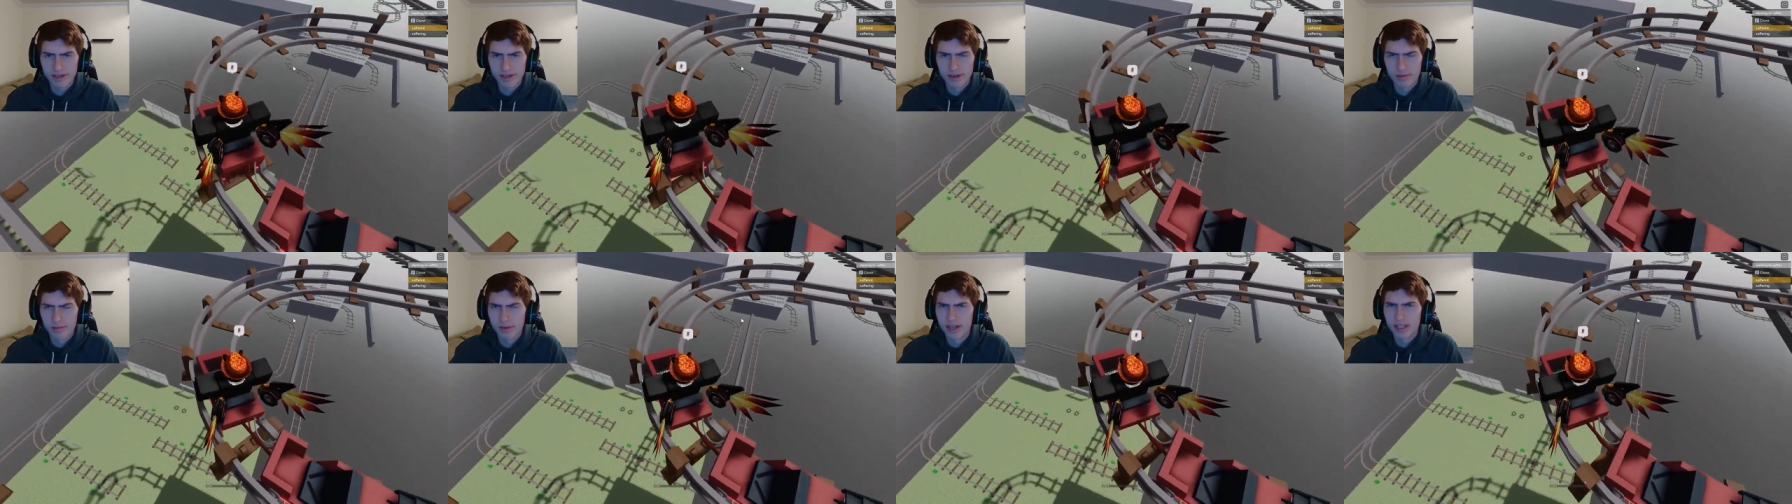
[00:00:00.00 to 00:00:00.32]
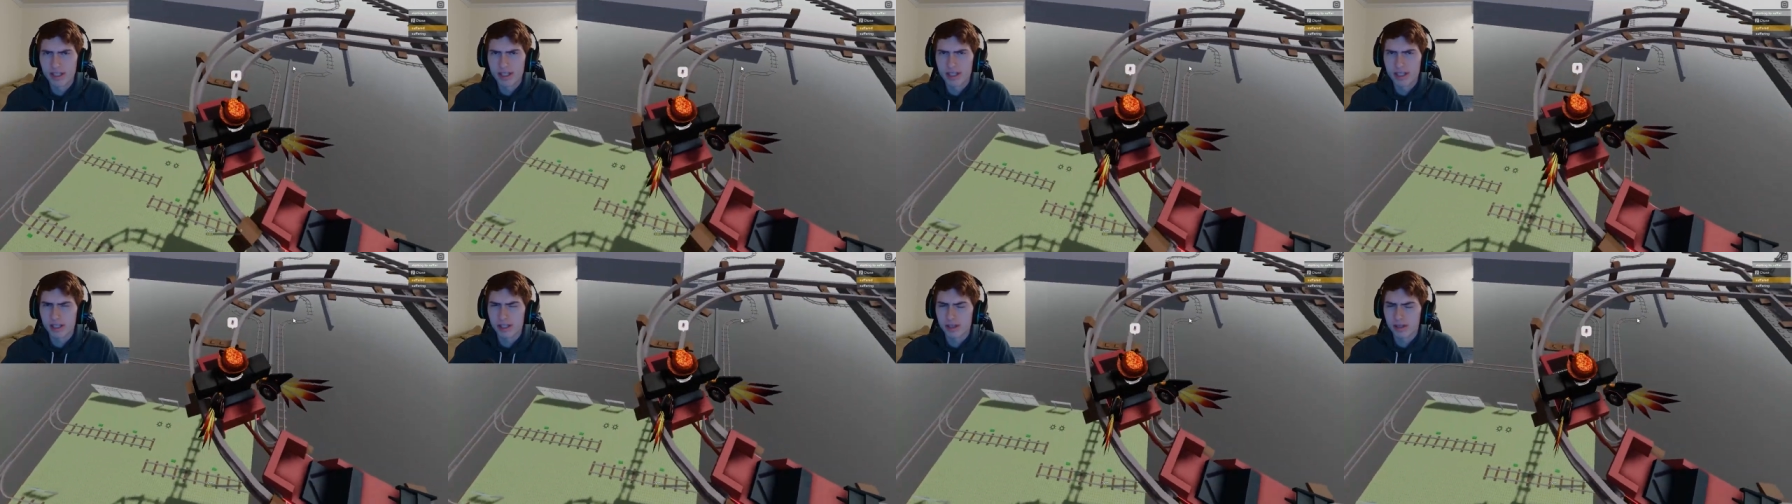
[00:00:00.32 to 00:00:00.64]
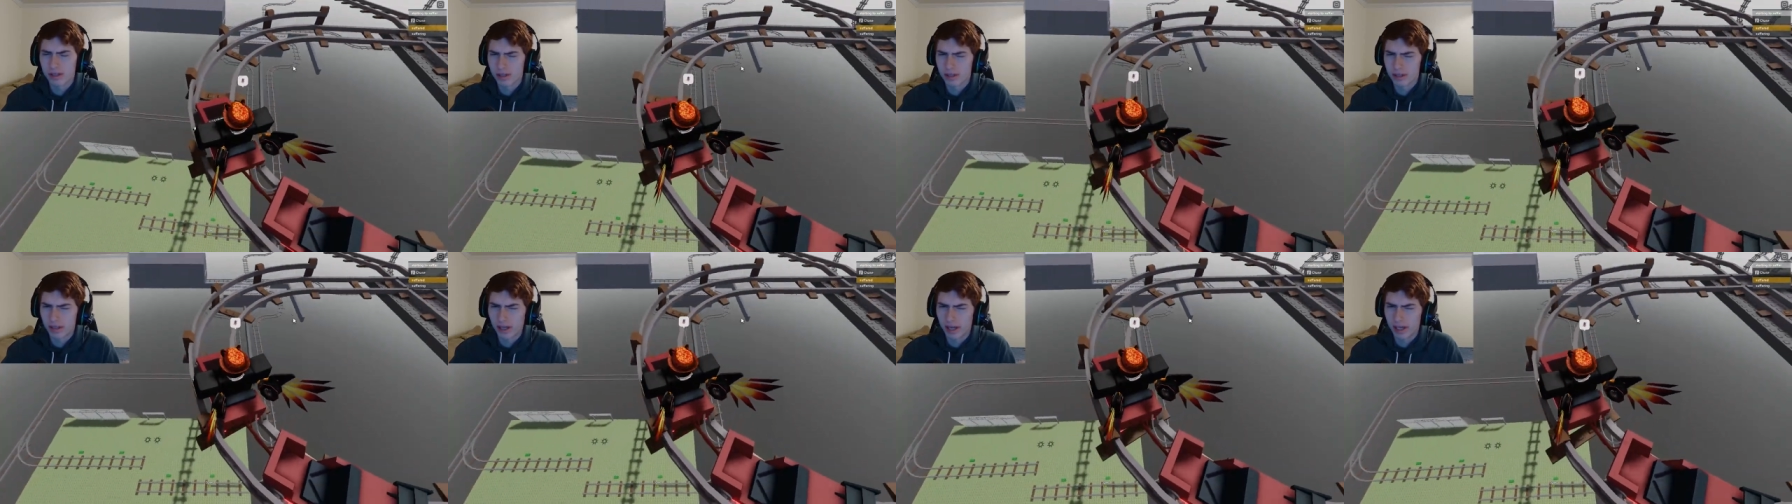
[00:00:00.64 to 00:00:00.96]
commence a,
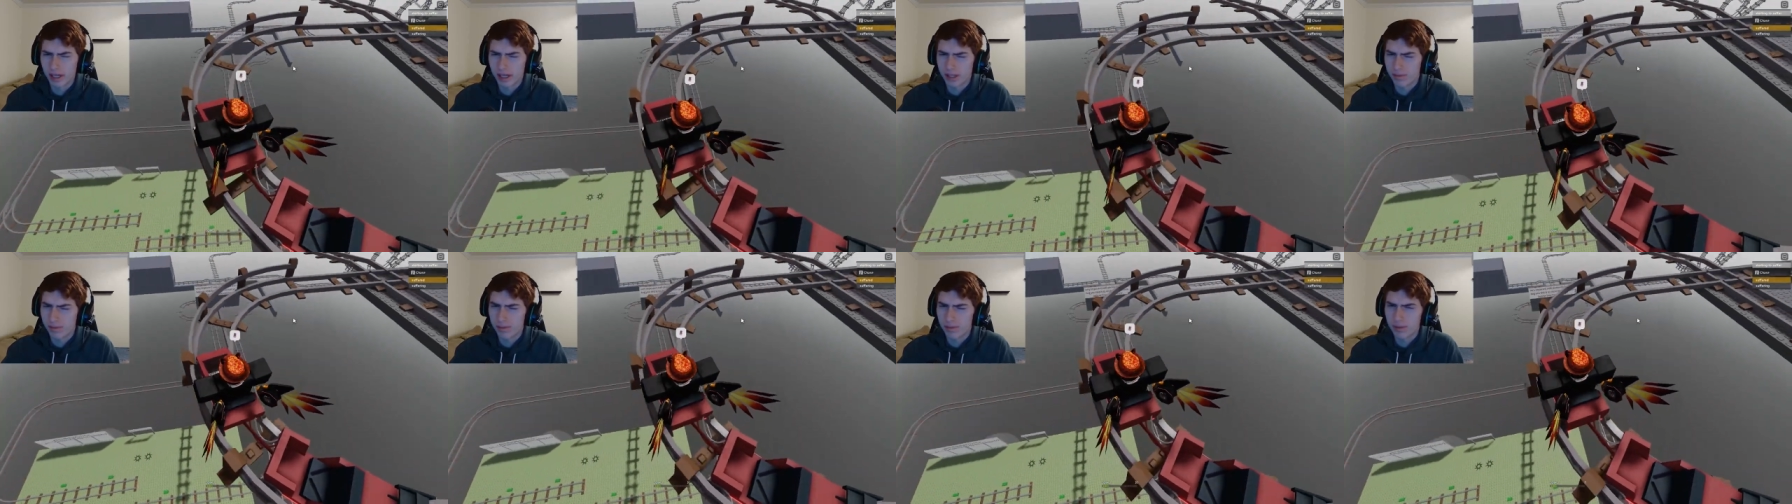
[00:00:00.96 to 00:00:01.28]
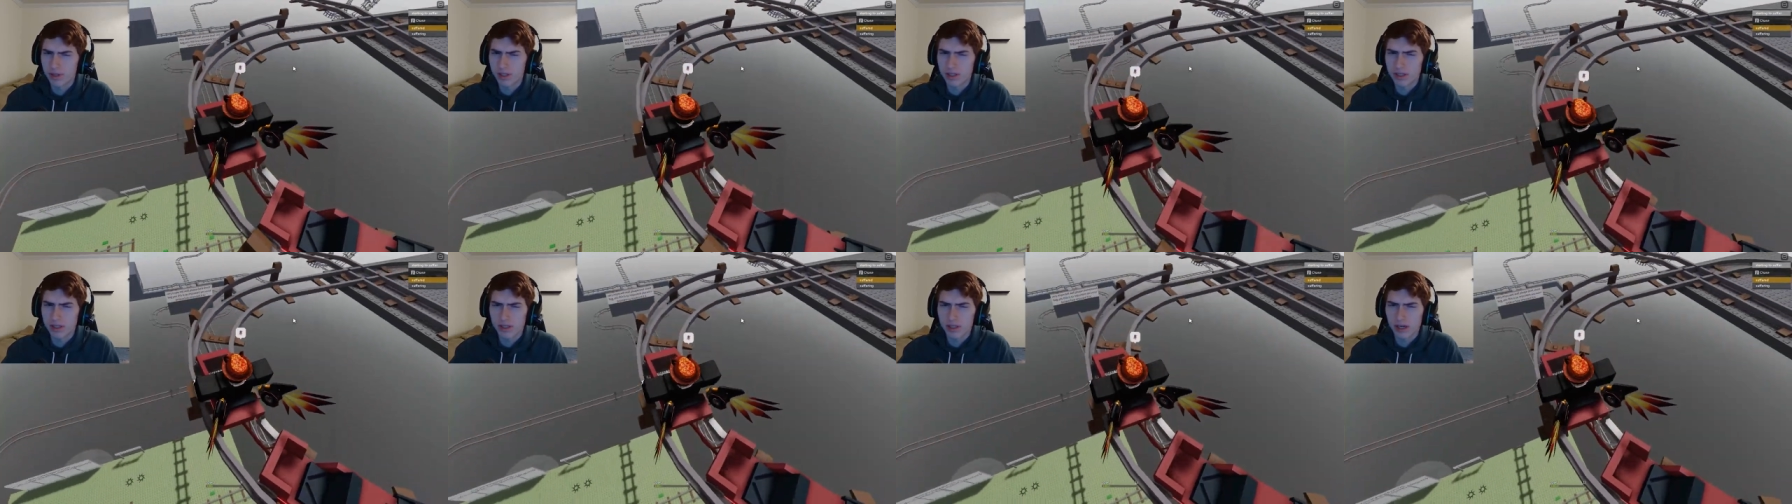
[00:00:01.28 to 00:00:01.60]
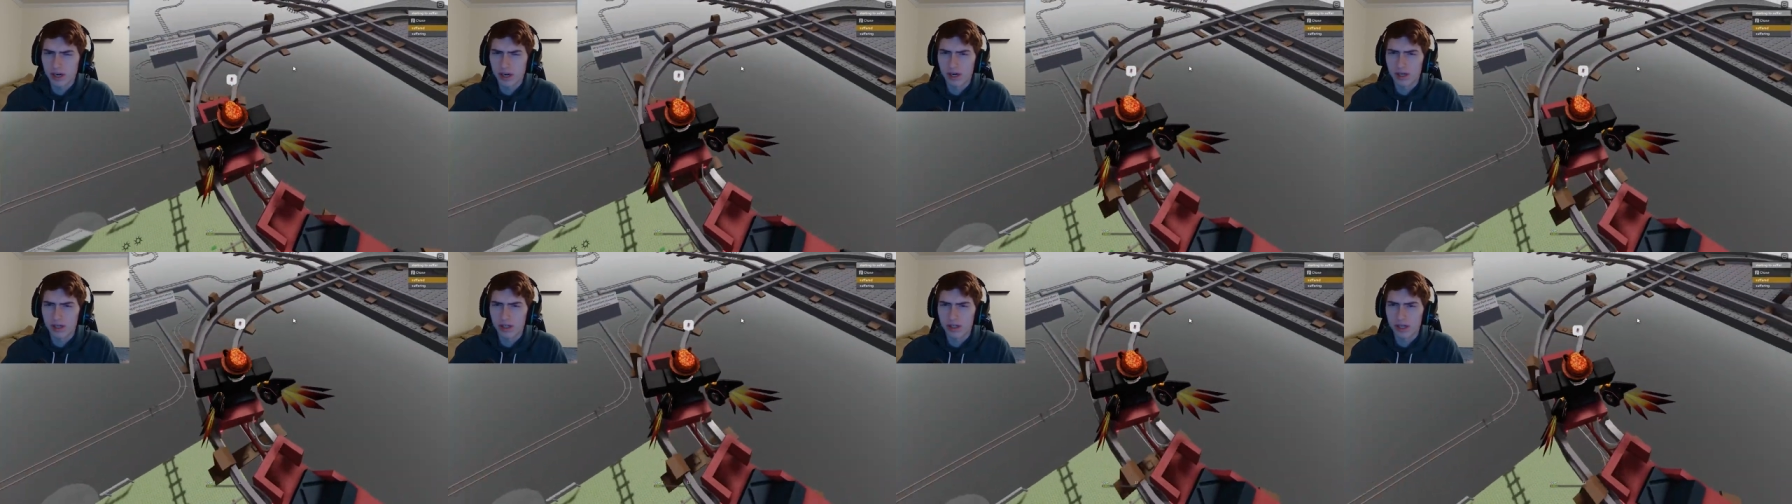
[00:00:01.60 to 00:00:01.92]
a police
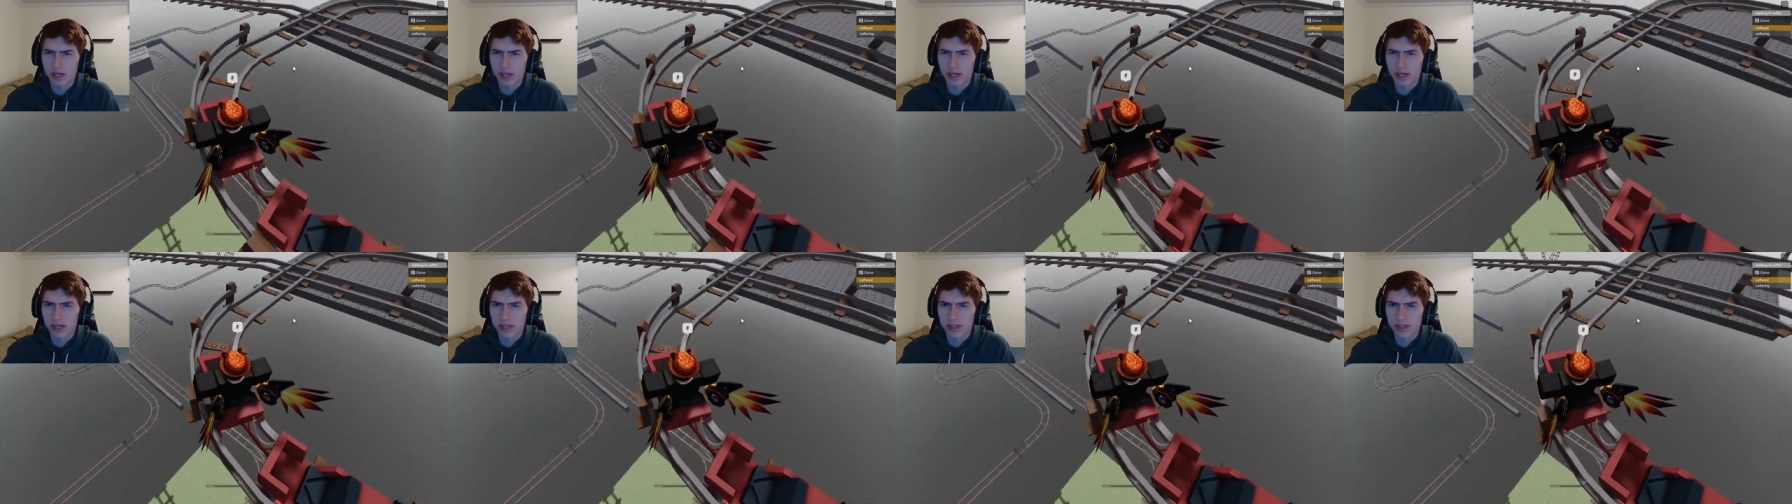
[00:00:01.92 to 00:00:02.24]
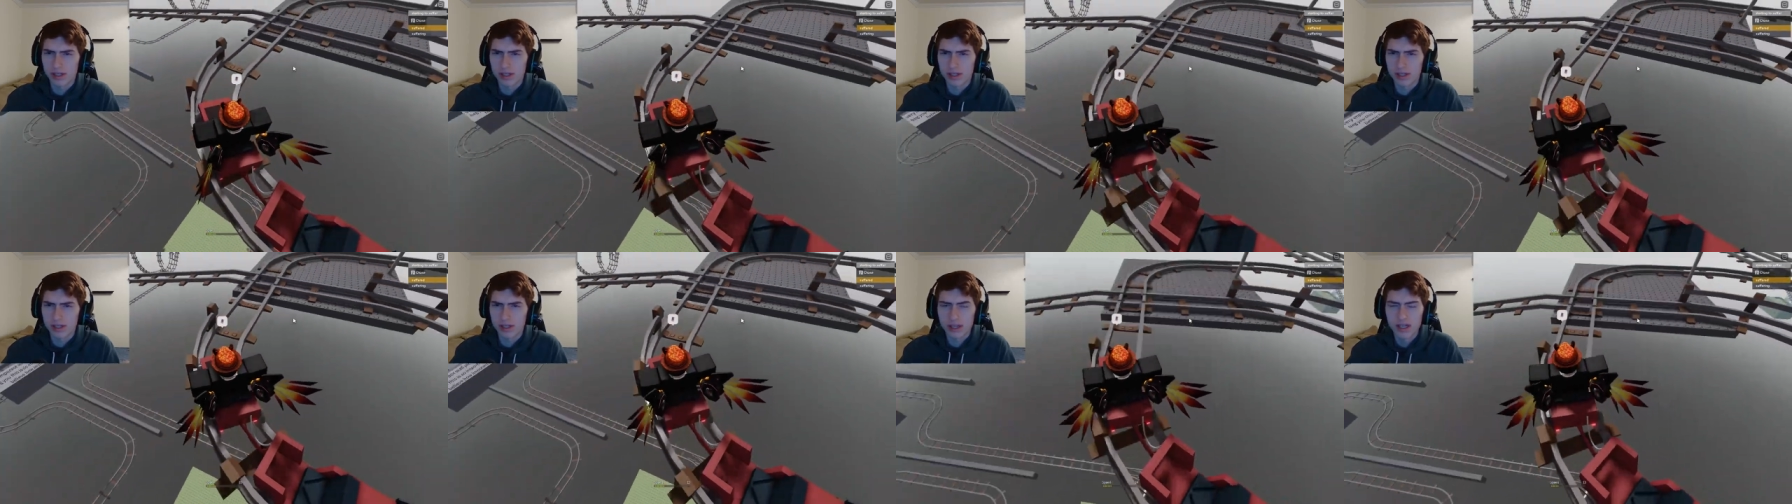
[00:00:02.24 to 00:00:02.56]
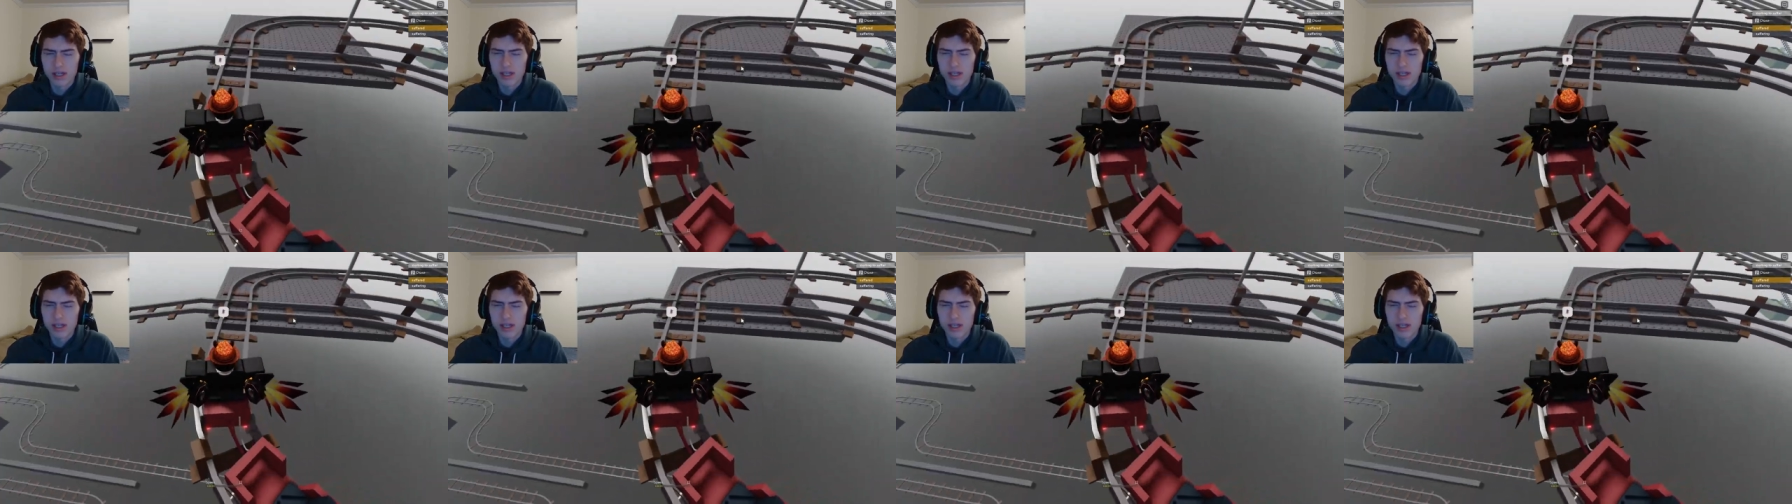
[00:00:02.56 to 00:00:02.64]
car chase.